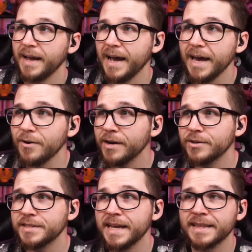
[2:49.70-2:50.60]
I don't
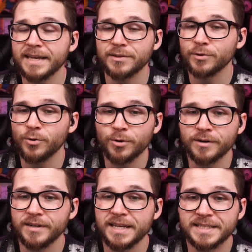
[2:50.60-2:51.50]
understand like the
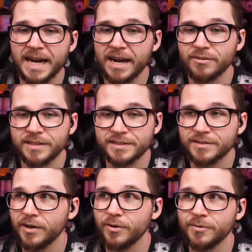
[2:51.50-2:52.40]
lore entirely,
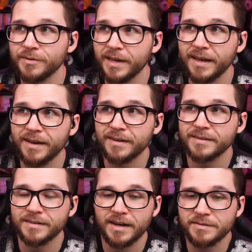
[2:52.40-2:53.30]
so
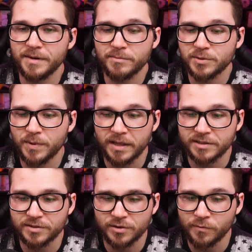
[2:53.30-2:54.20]
yeah. I'm just
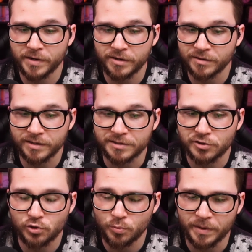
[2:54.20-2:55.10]
probably over here looking
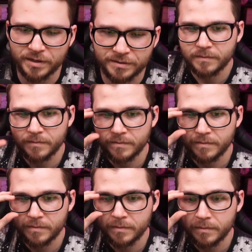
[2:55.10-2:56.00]
stupid.
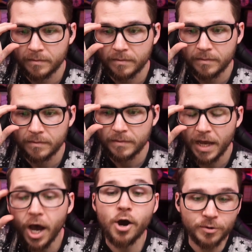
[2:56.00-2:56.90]

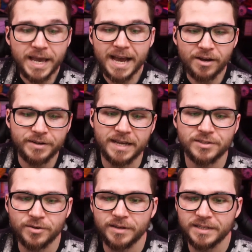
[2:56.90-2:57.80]
Oh, yeah, okay,
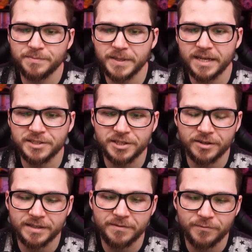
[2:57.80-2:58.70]
so it's because she
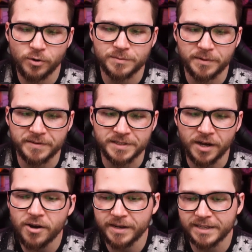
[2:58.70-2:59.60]
couldn't leave the forest previously.
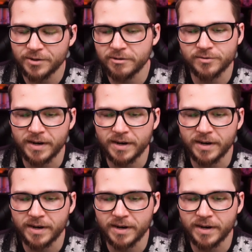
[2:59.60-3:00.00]
Oh, okay, so I was